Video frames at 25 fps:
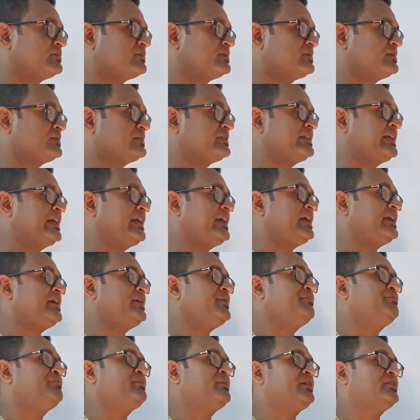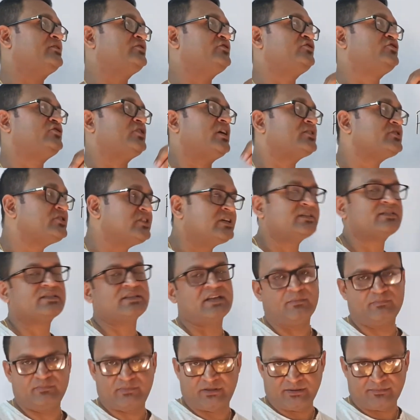say, judging
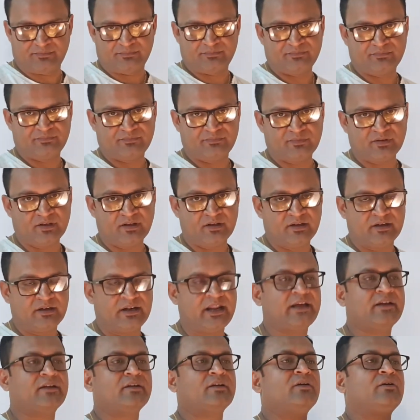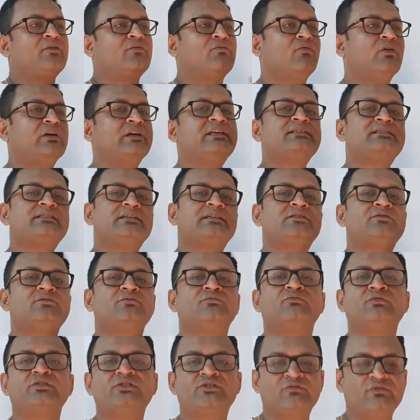something, like what is it
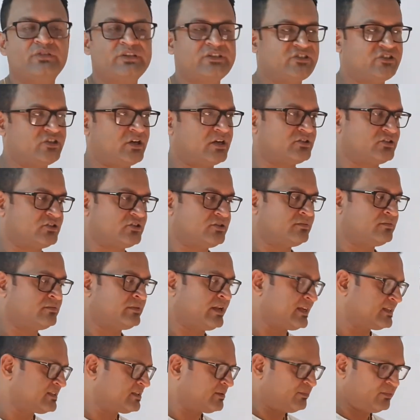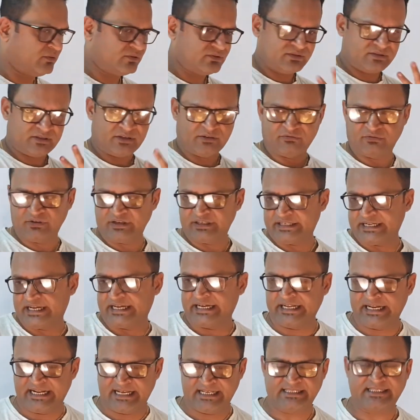which we judge? Like suppose if we
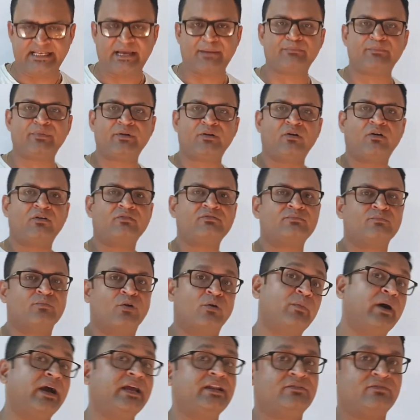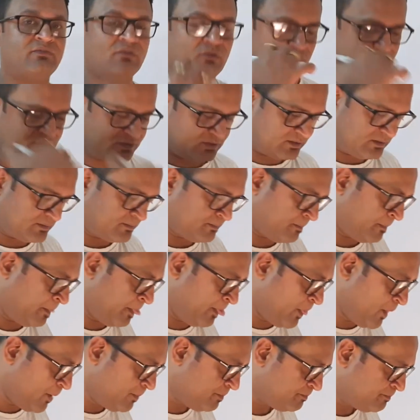take an example of mobile phones.
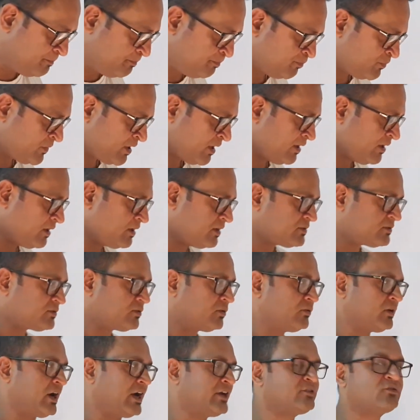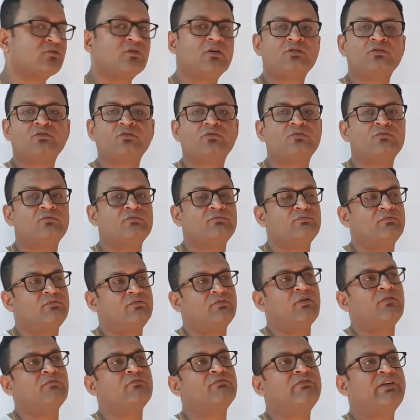So I do not know
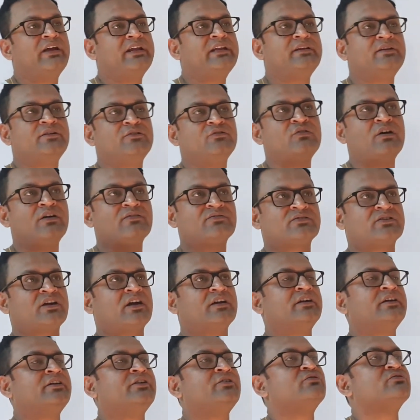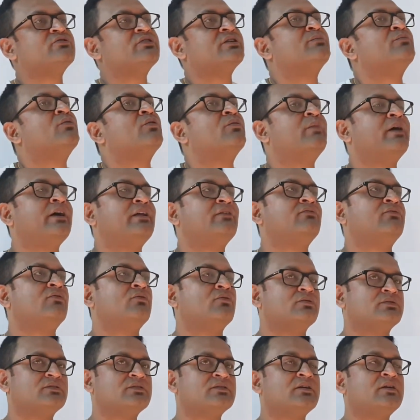from when you have started using mobile
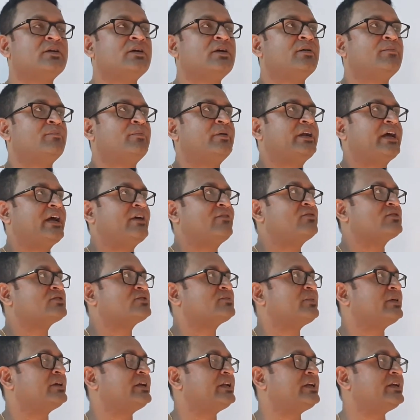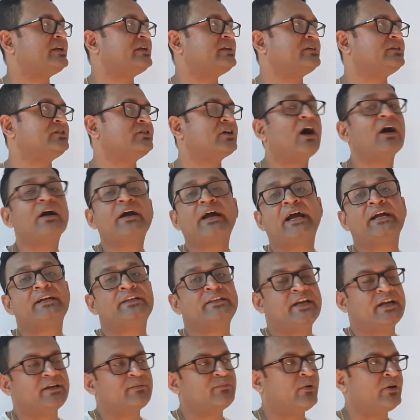phones, but I was pretty young at
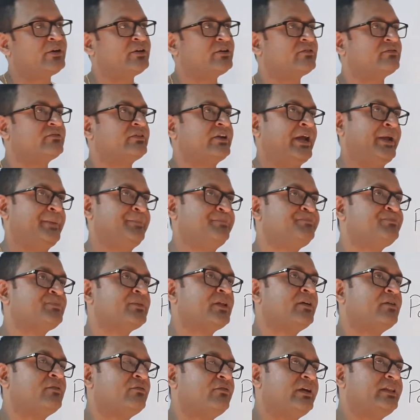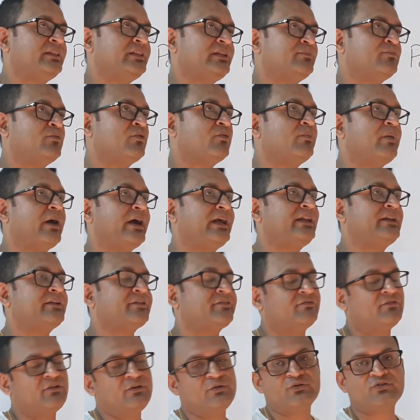that point of time when the mobile
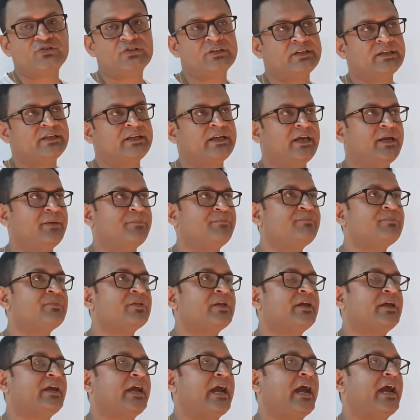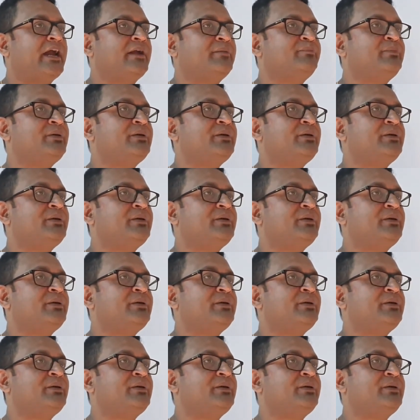revolution came and